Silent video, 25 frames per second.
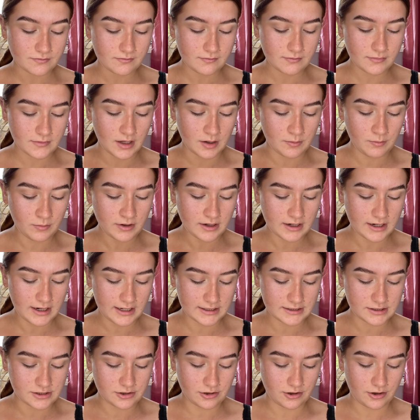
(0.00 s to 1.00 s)
And what I like
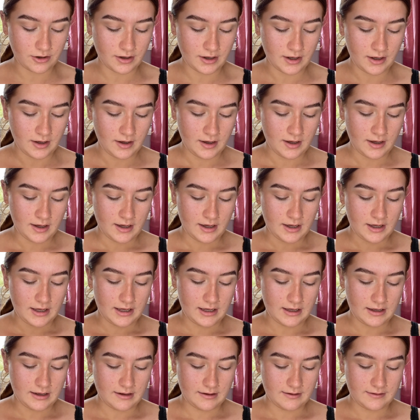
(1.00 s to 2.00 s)
to do
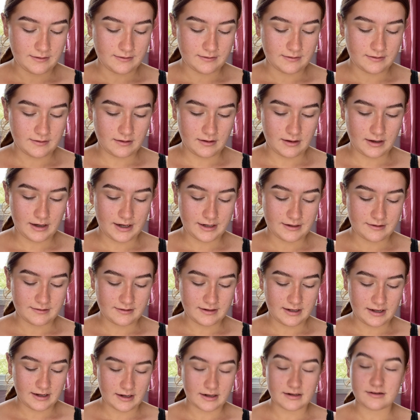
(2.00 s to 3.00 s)
is I just
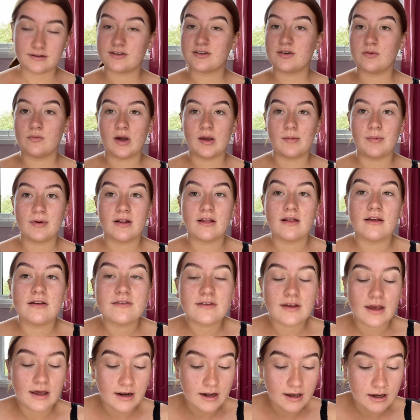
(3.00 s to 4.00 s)
take just a wee bit of this
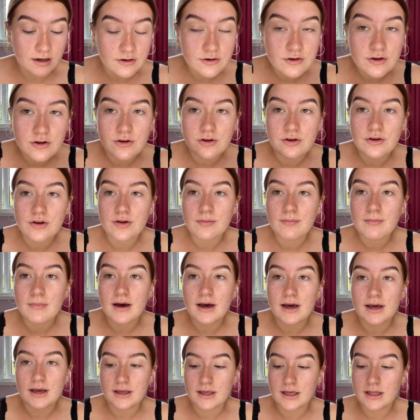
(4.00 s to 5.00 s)
and I do
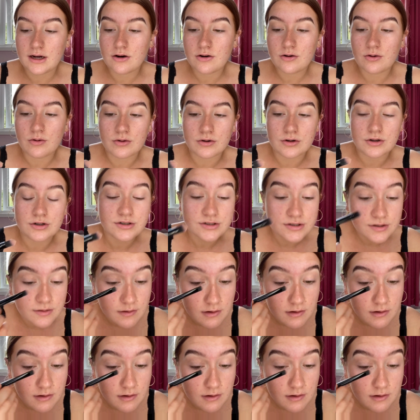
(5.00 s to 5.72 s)
my inner corners.